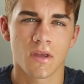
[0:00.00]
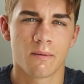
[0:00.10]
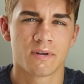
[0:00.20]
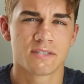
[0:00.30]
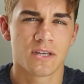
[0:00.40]

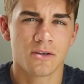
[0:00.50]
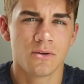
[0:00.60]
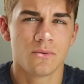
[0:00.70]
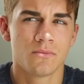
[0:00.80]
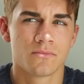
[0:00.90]
I'm gonna tell
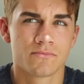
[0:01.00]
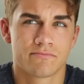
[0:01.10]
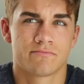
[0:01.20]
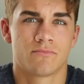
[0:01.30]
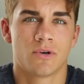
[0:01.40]
you
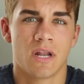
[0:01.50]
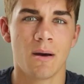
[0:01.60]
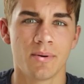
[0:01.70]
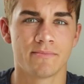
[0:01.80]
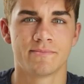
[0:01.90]
what
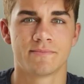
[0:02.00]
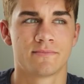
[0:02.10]
happened.